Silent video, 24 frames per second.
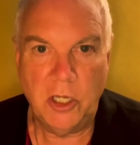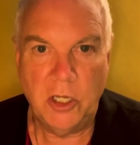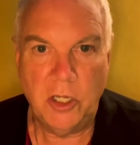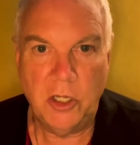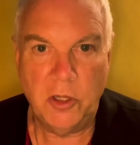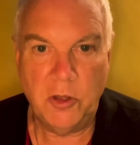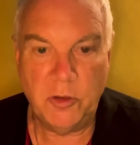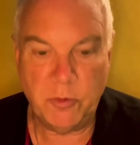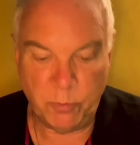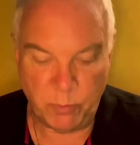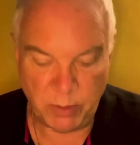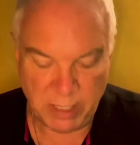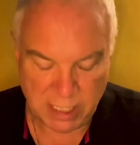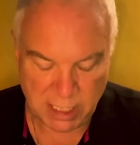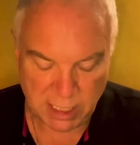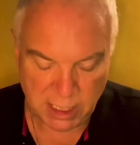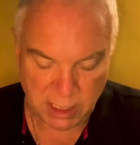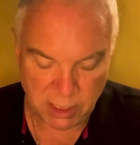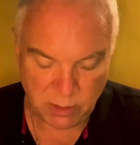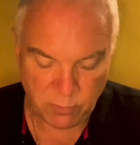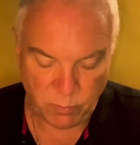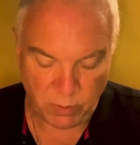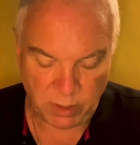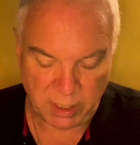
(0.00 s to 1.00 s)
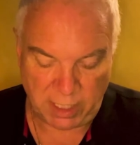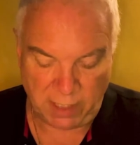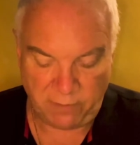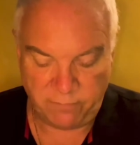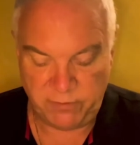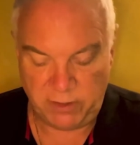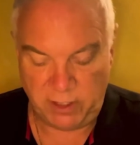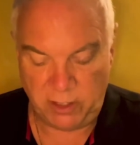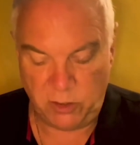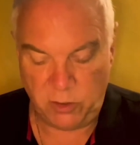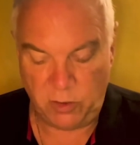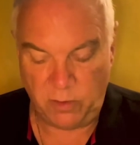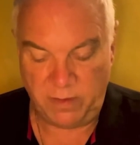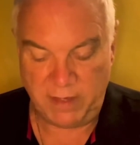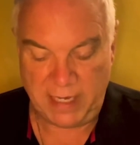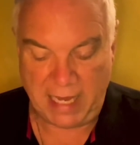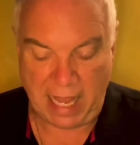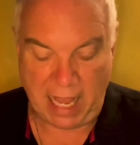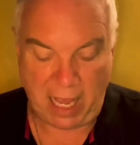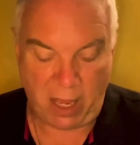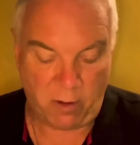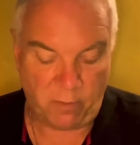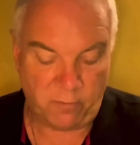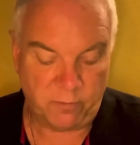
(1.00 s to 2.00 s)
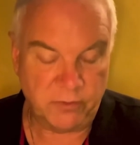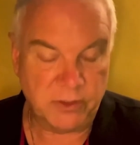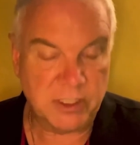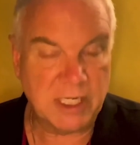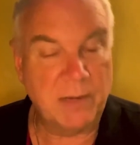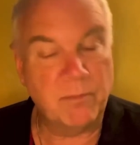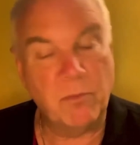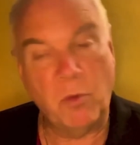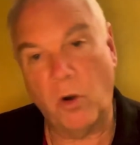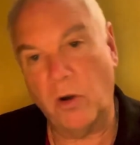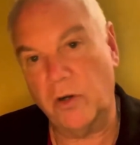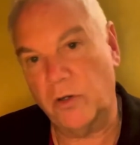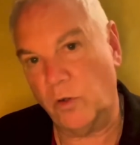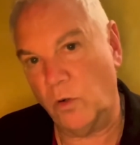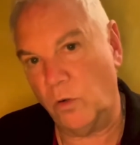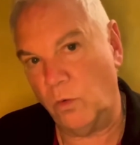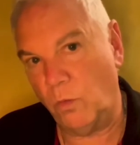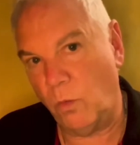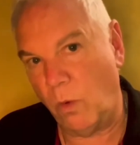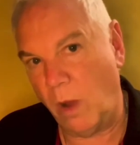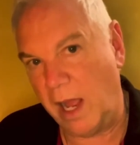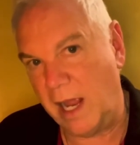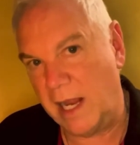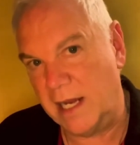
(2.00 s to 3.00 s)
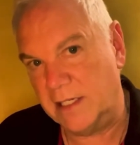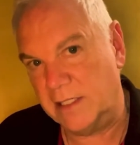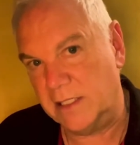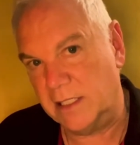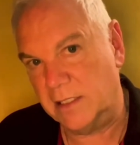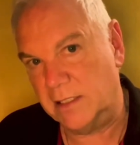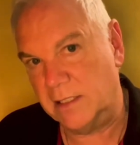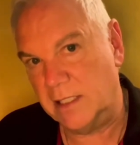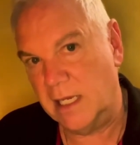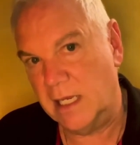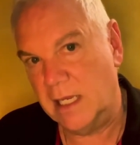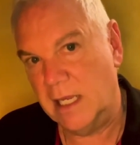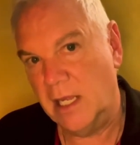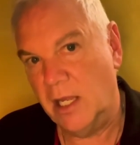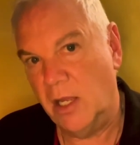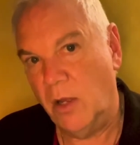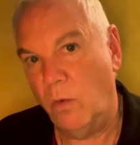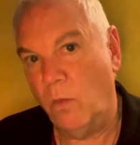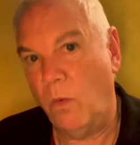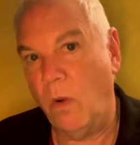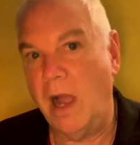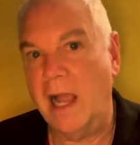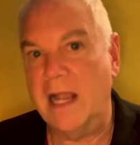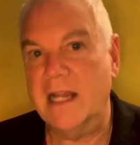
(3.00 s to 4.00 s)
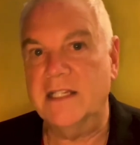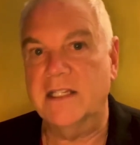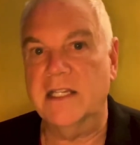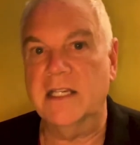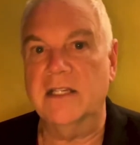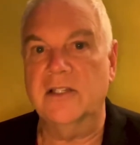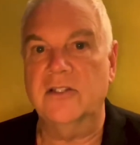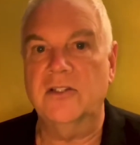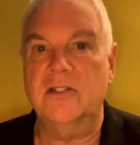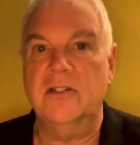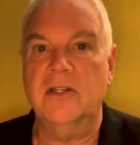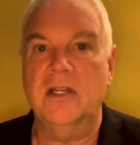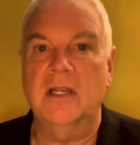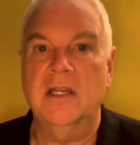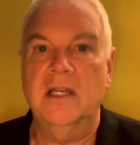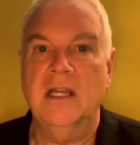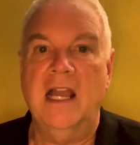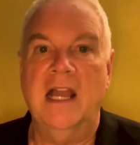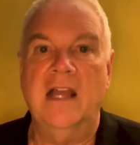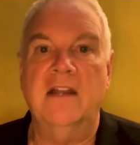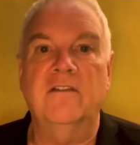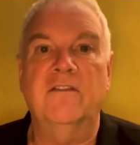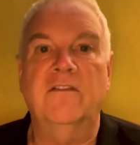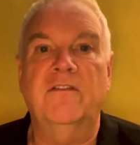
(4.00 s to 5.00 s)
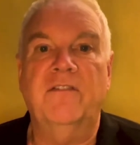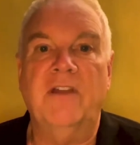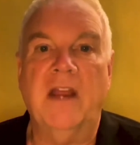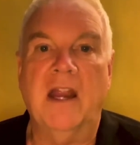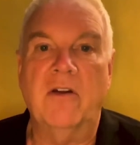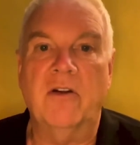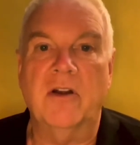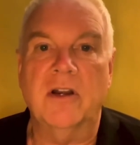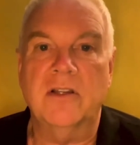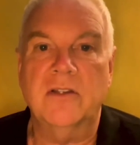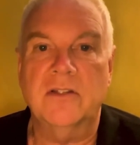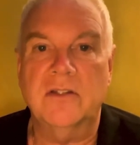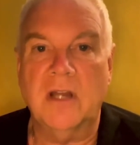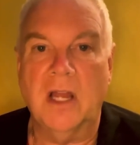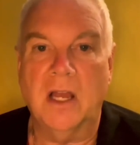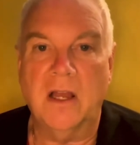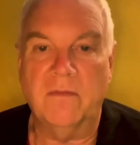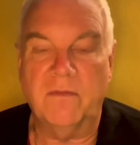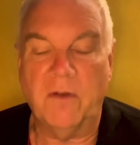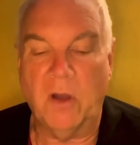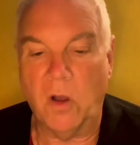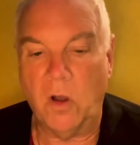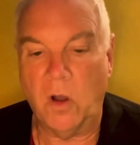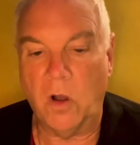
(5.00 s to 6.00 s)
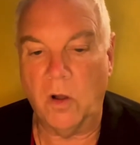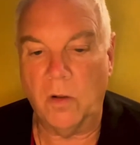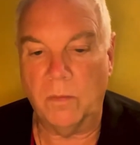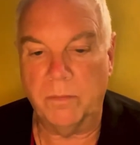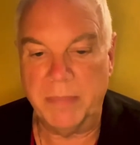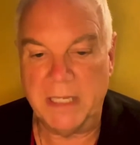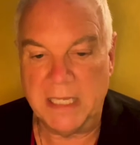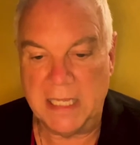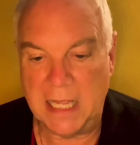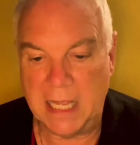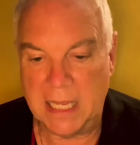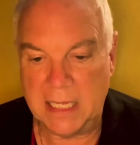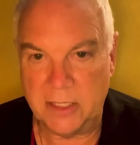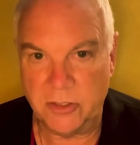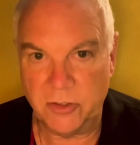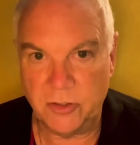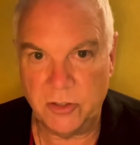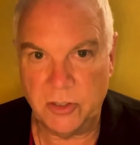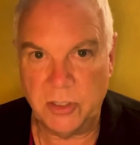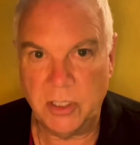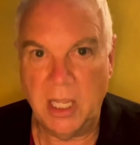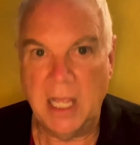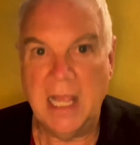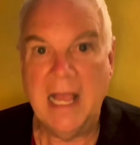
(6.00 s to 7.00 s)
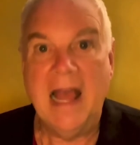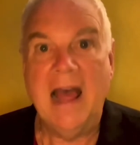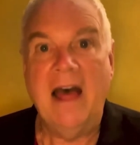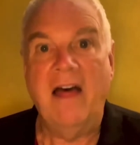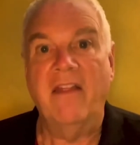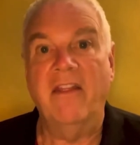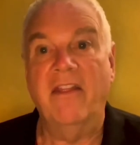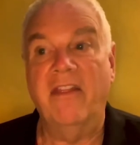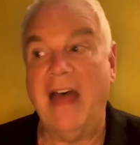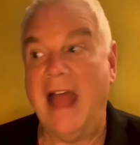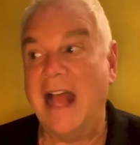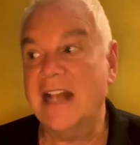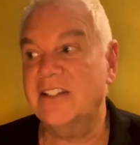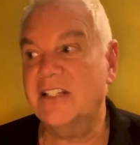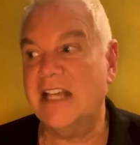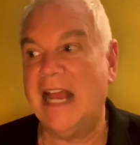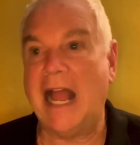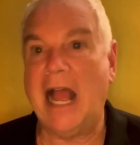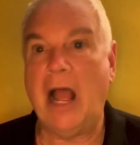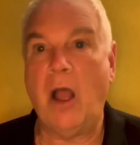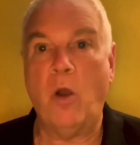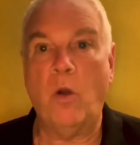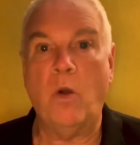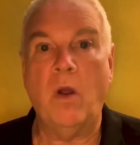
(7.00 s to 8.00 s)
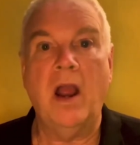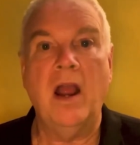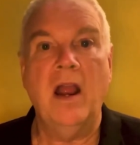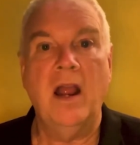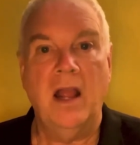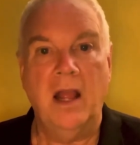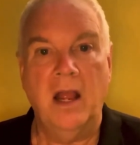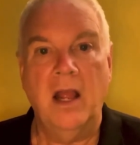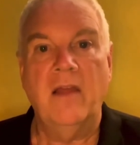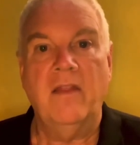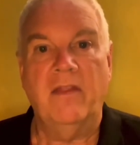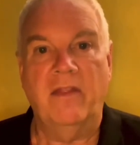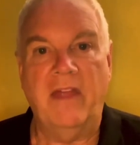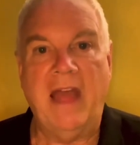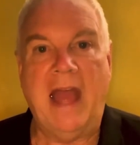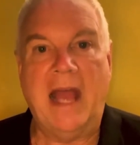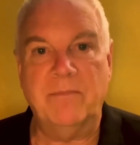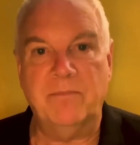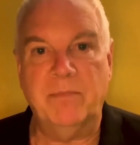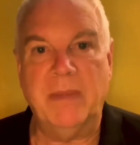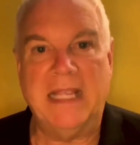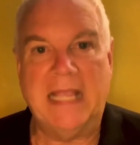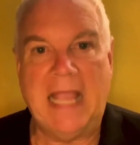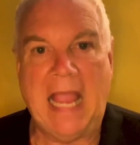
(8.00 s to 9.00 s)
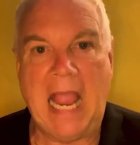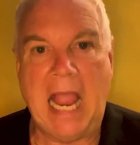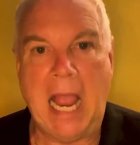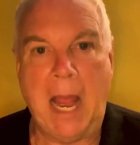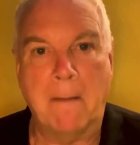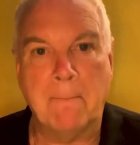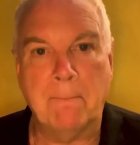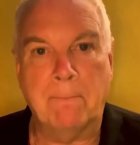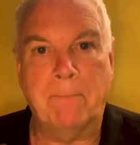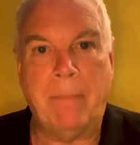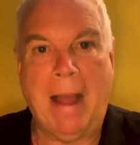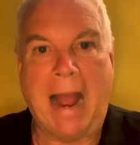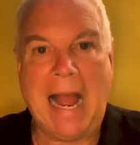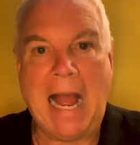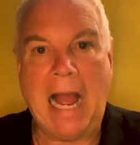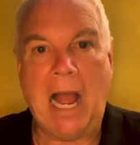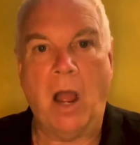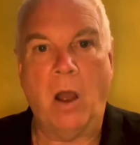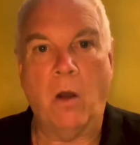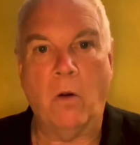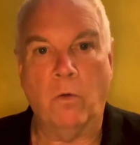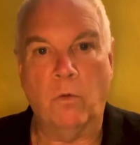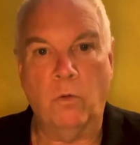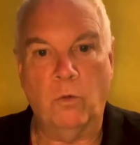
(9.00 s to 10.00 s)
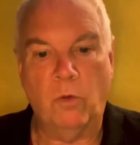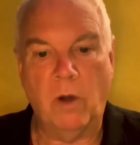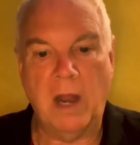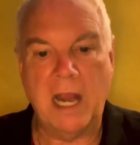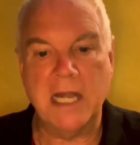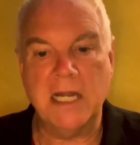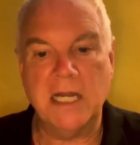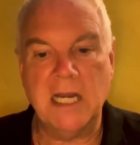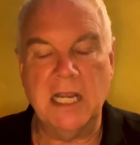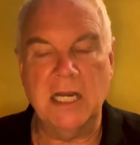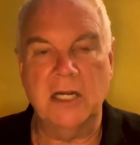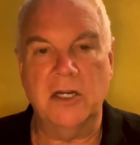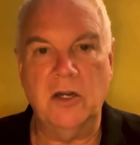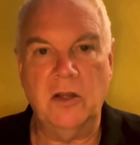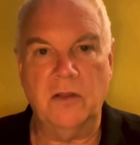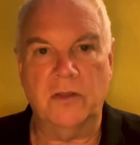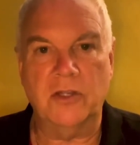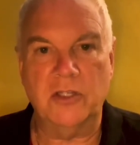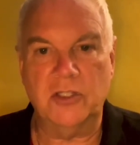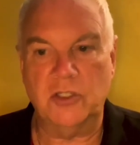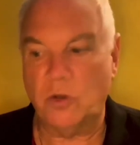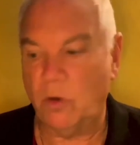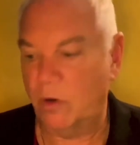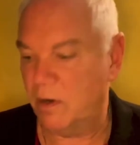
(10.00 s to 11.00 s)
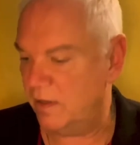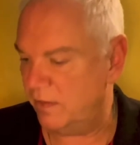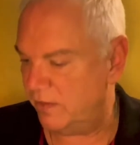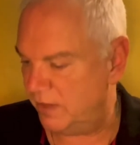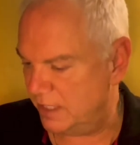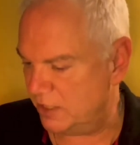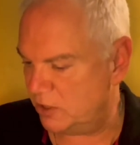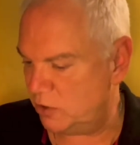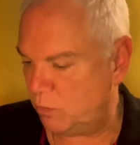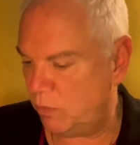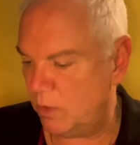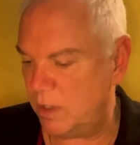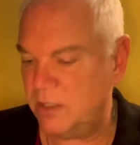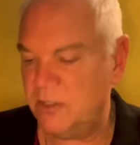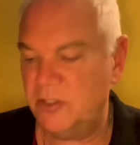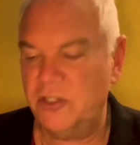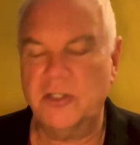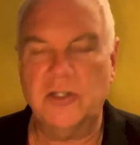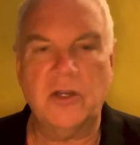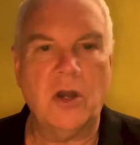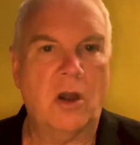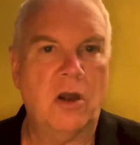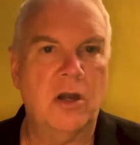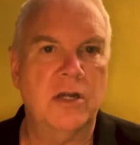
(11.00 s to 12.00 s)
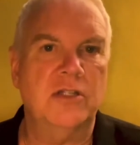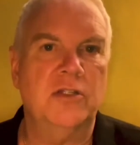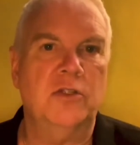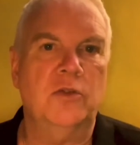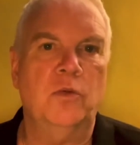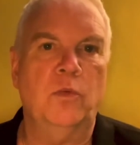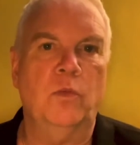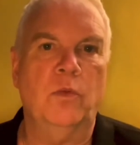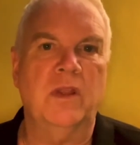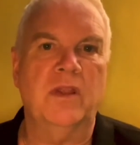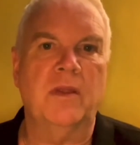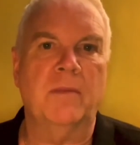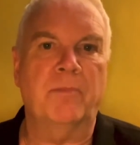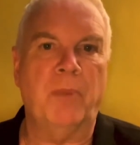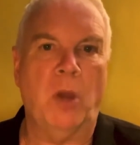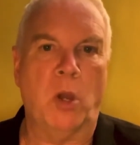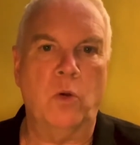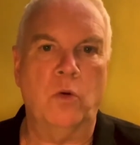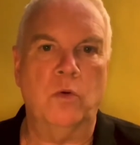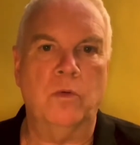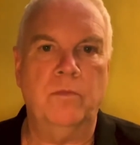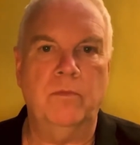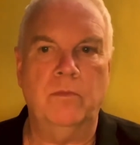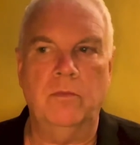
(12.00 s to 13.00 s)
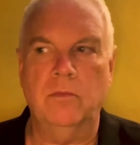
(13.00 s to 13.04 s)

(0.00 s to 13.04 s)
3 were gifted to the elves, immortal, wisest, and fairest of all beings. That's how that began. Pow! Right into the story. This one starts with a boat